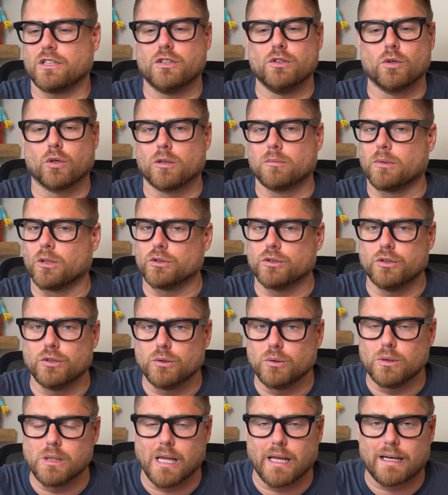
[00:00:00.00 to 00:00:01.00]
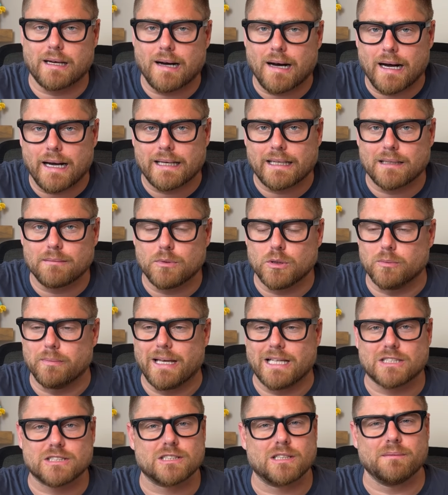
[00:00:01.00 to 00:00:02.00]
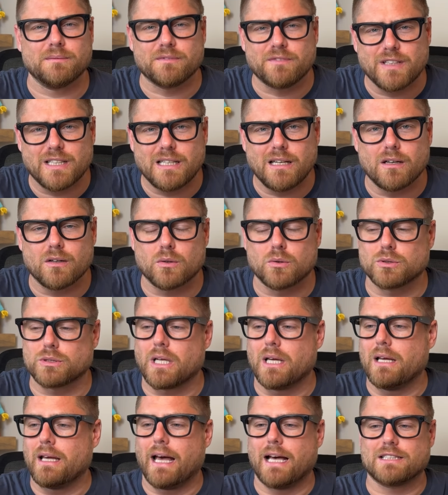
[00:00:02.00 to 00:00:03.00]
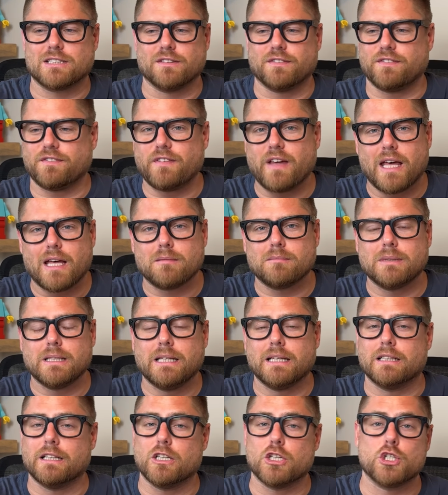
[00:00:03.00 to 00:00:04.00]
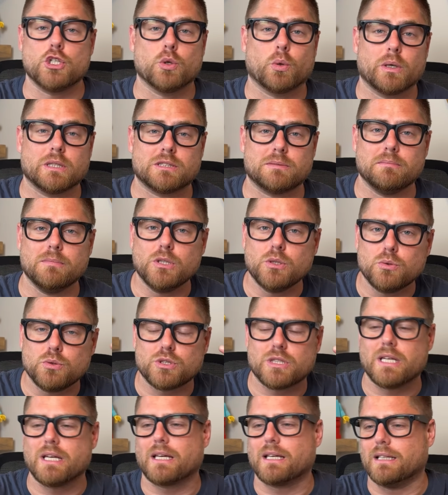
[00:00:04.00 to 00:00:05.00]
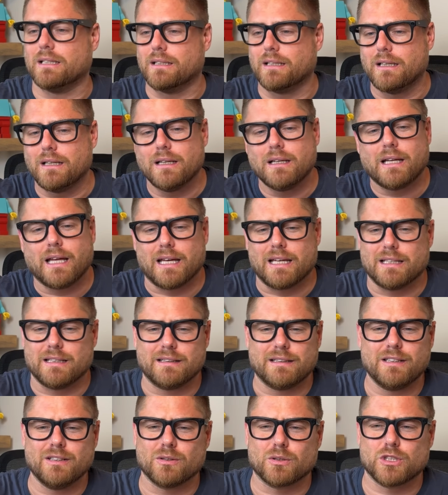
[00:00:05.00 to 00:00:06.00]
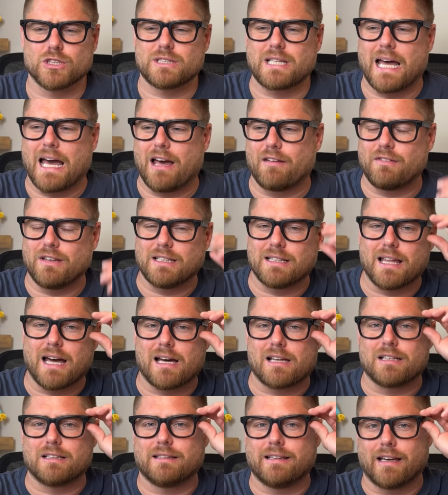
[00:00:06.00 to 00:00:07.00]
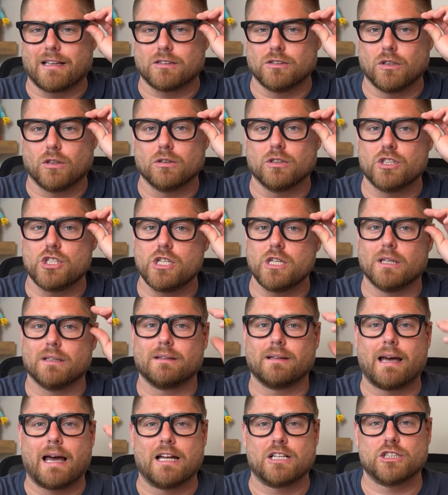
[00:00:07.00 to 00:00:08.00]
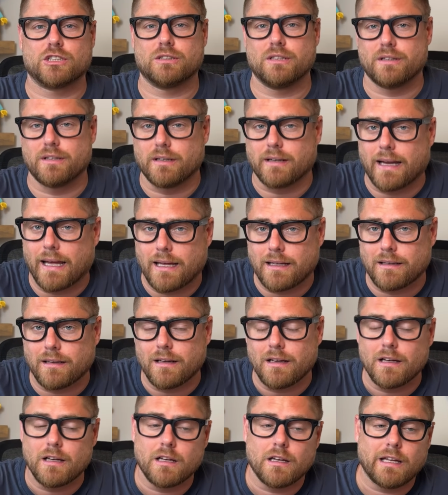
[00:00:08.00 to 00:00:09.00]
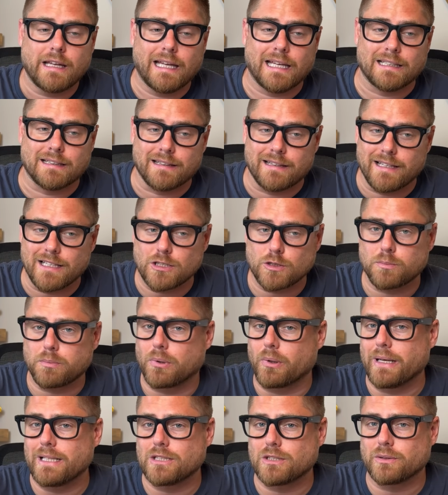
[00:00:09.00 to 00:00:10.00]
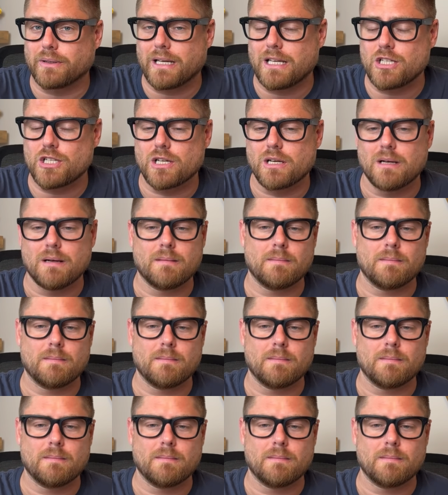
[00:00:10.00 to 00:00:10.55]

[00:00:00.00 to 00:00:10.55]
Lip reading: a normal dude like I am who makes some videos, has a family and enjoys music and just having that technology attached to their head in this price range,